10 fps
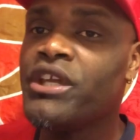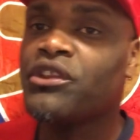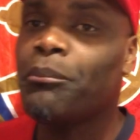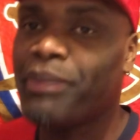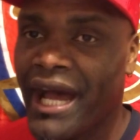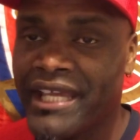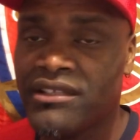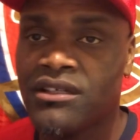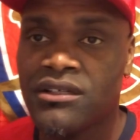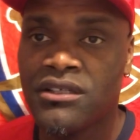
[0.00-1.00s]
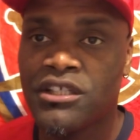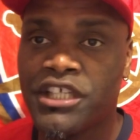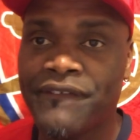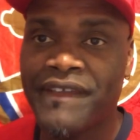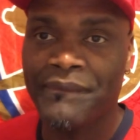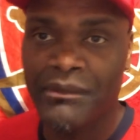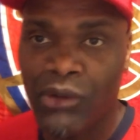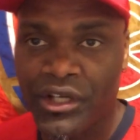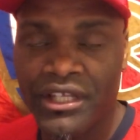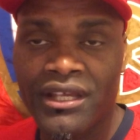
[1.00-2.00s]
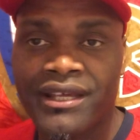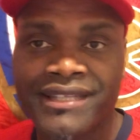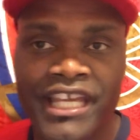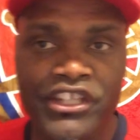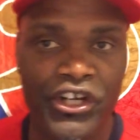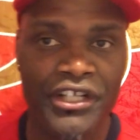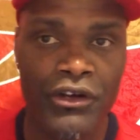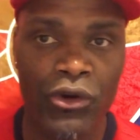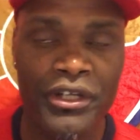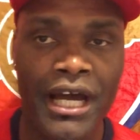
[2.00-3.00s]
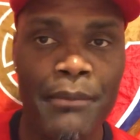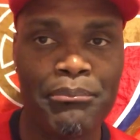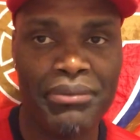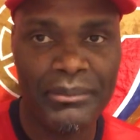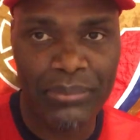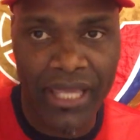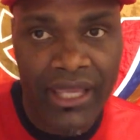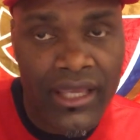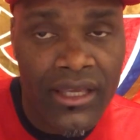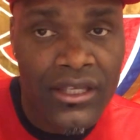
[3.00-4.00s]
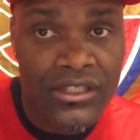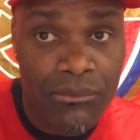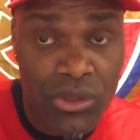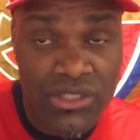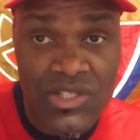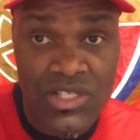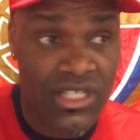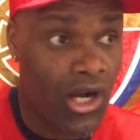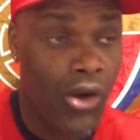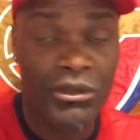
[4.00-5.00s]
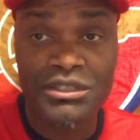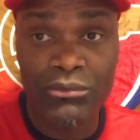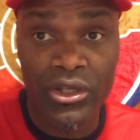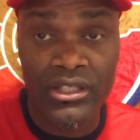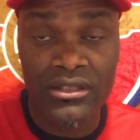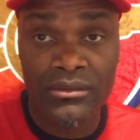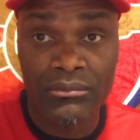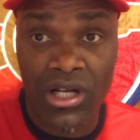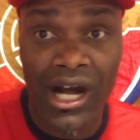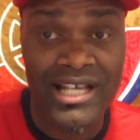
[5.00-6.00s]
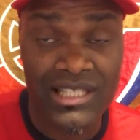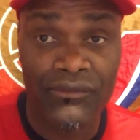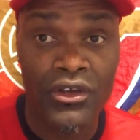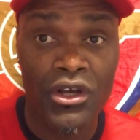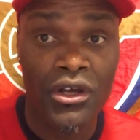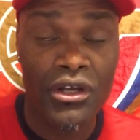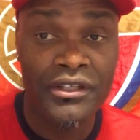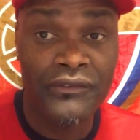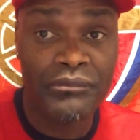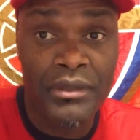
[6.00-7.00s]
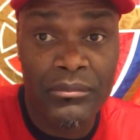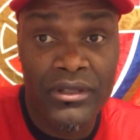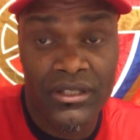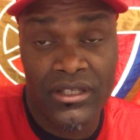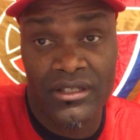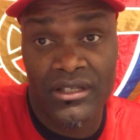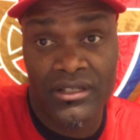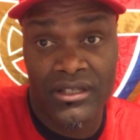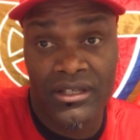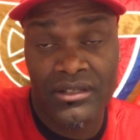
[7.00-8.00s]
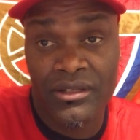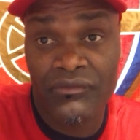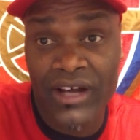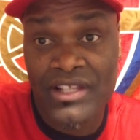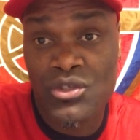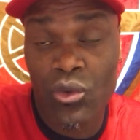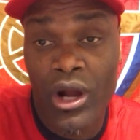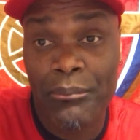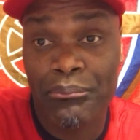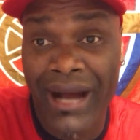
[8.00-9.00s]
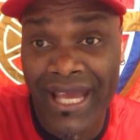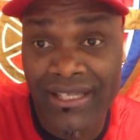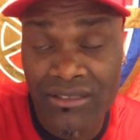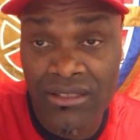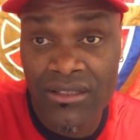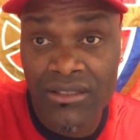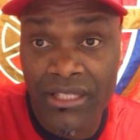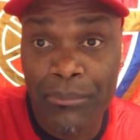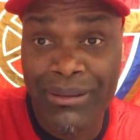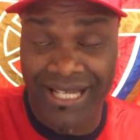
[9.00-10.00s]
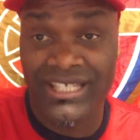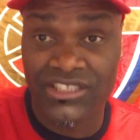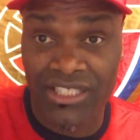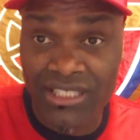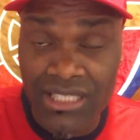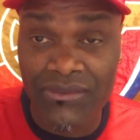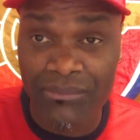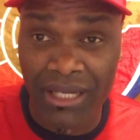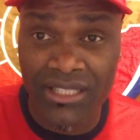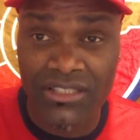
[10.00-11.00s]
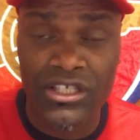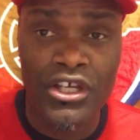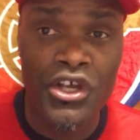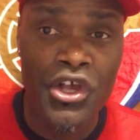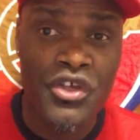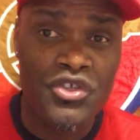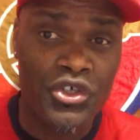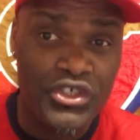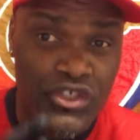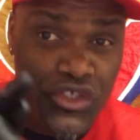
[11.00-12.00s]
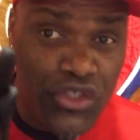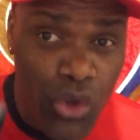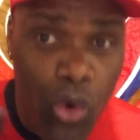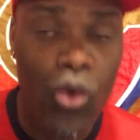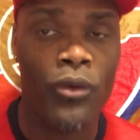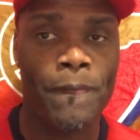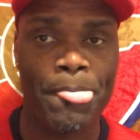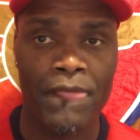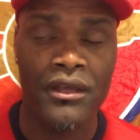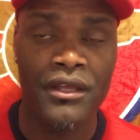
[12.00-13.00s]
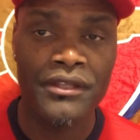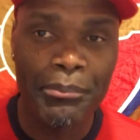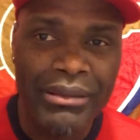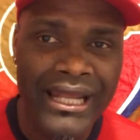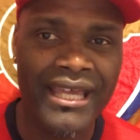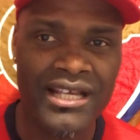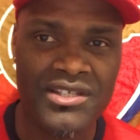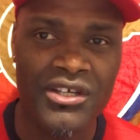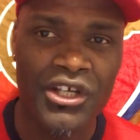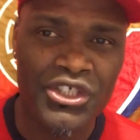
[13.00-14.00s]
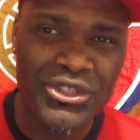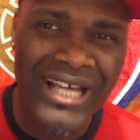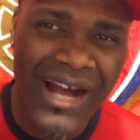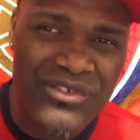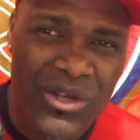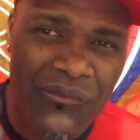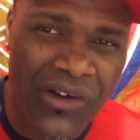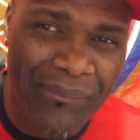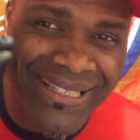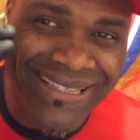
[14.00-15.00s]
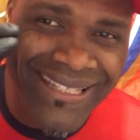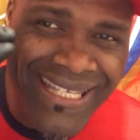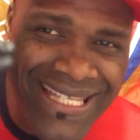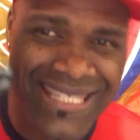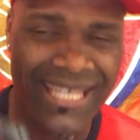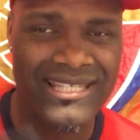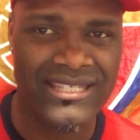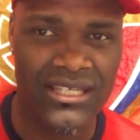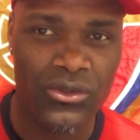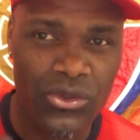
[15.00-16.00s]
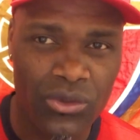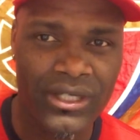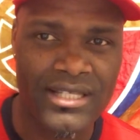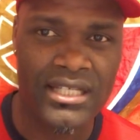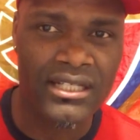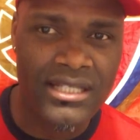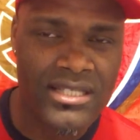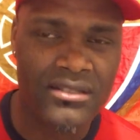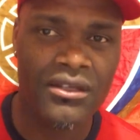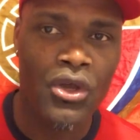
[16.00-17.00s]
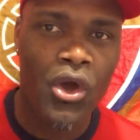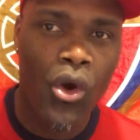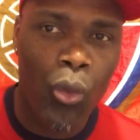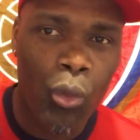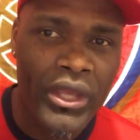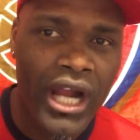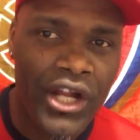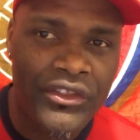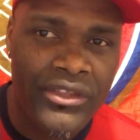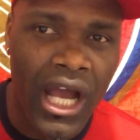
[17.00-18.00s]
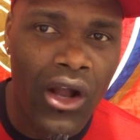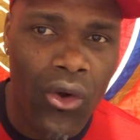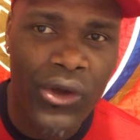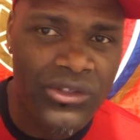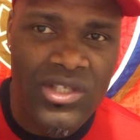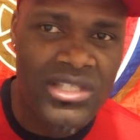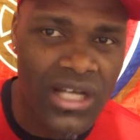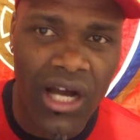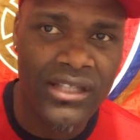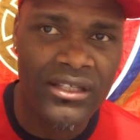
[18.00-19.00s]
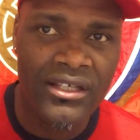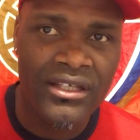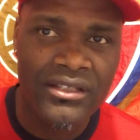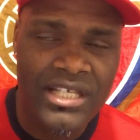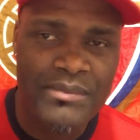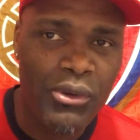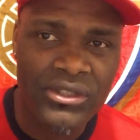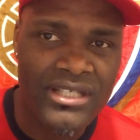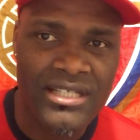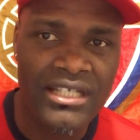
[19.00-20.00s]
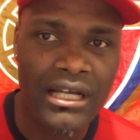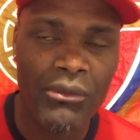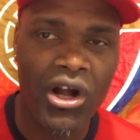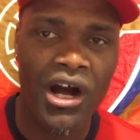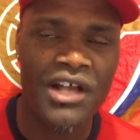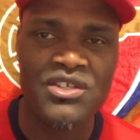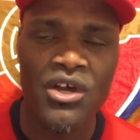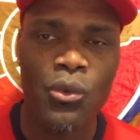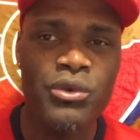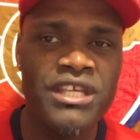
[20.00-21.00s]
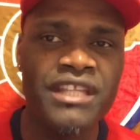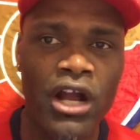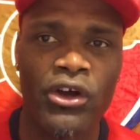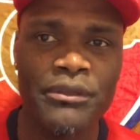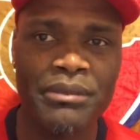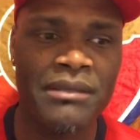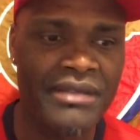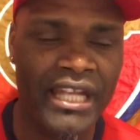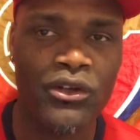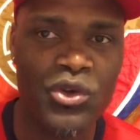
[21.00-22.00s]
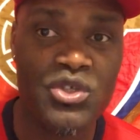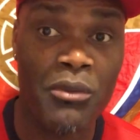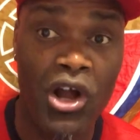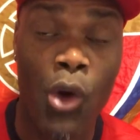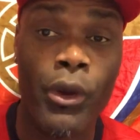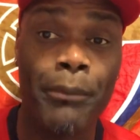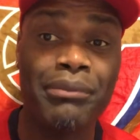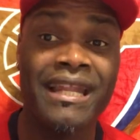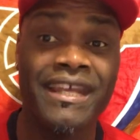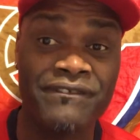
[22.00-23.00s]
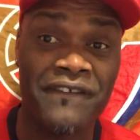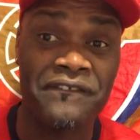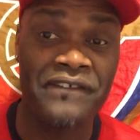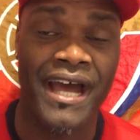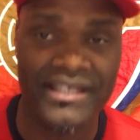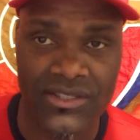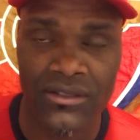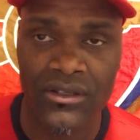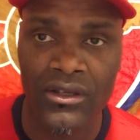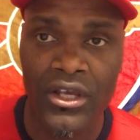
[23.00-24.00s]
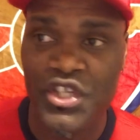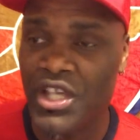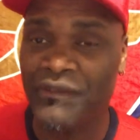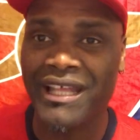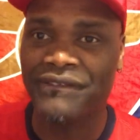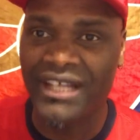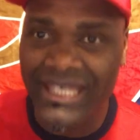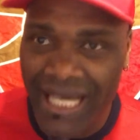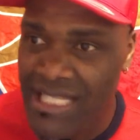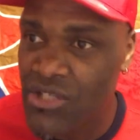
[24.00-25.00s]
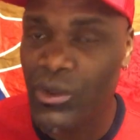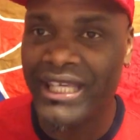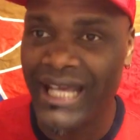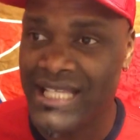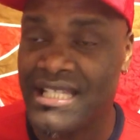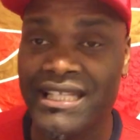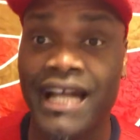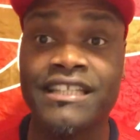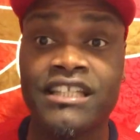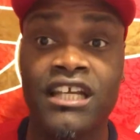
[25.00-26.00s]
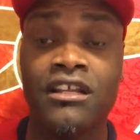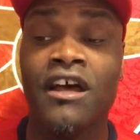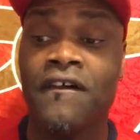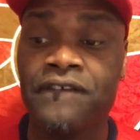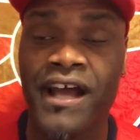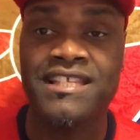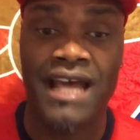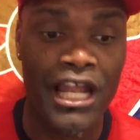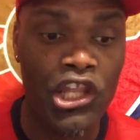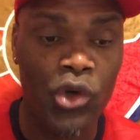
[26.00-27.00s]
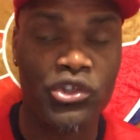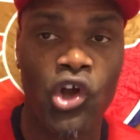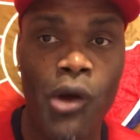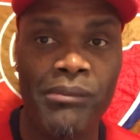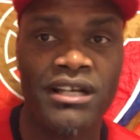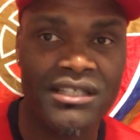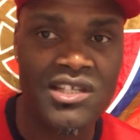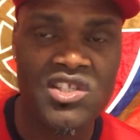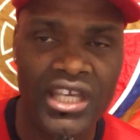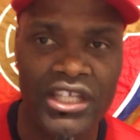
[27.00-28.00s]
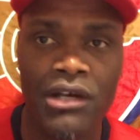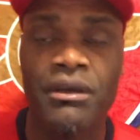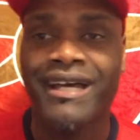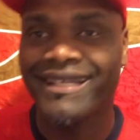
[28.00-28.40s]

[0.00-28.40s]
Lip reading: we to buy it, give them the money, they turn around and pay the Bundesliga how much money because of the fans who are buying their package, their TV package. So you, the players, should have some form of decency in Uno and say, listen, we are not going to start this Bundesliga because we're not going to play behind closed doors because we're playing for fans. So if it have to cancel, we cancel it until fans are allowed to come back in the stadium,